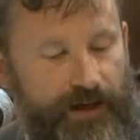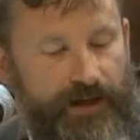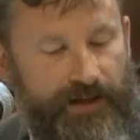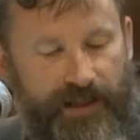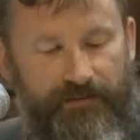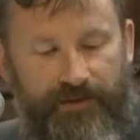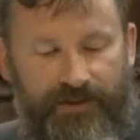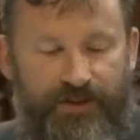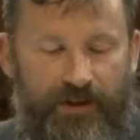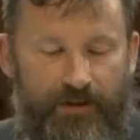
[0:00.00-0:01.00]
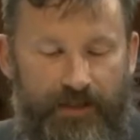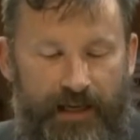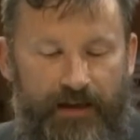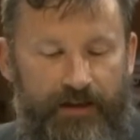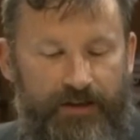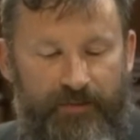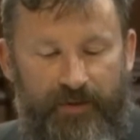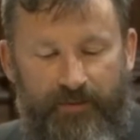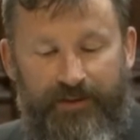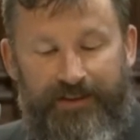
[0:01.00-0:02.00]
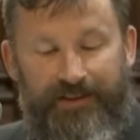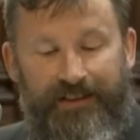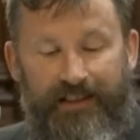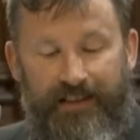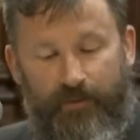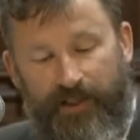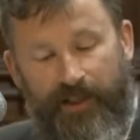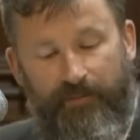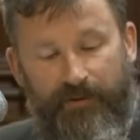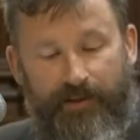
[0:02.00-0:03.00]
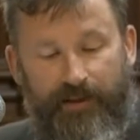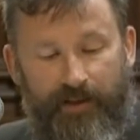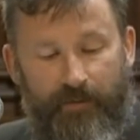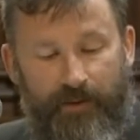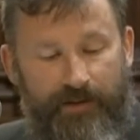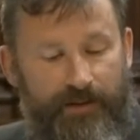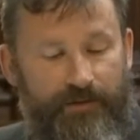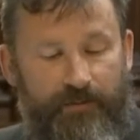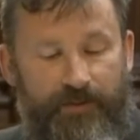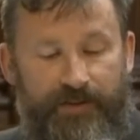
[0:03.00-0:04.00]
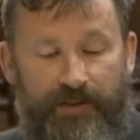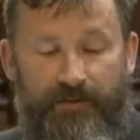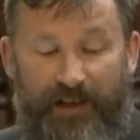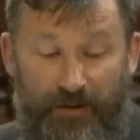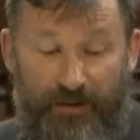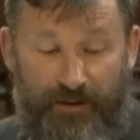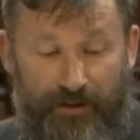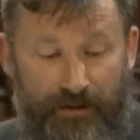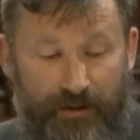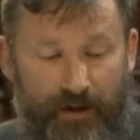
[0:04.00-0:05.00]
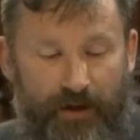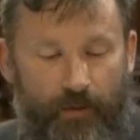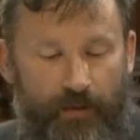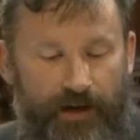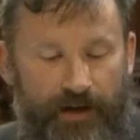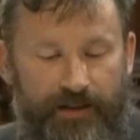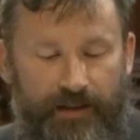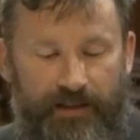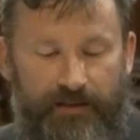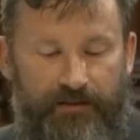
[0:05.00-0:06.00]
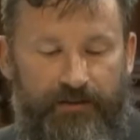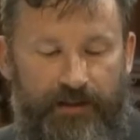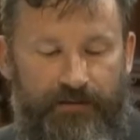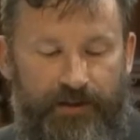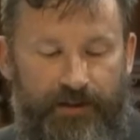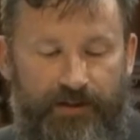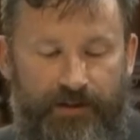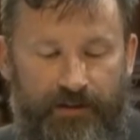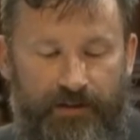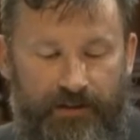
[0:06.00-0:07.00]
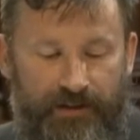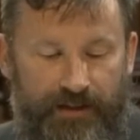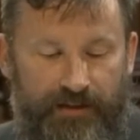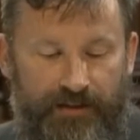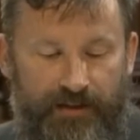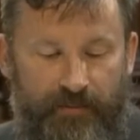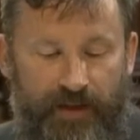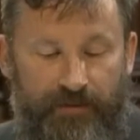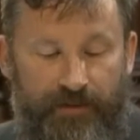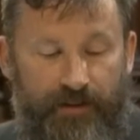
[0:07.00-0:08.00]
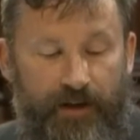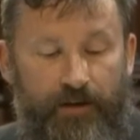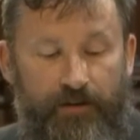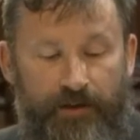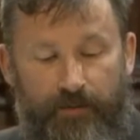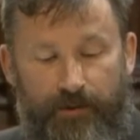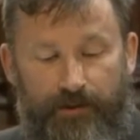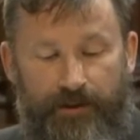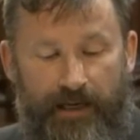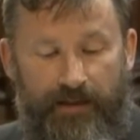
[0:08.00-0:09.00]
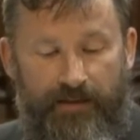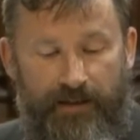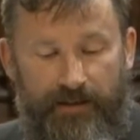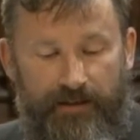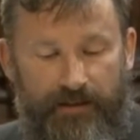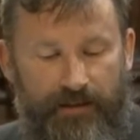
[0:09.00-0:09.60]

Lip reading: San Francisco's air should be pristine. We get prevailing winds off the Pacific Ocean. Why is it left to concerned citizens to pay for our own rainwater analysis?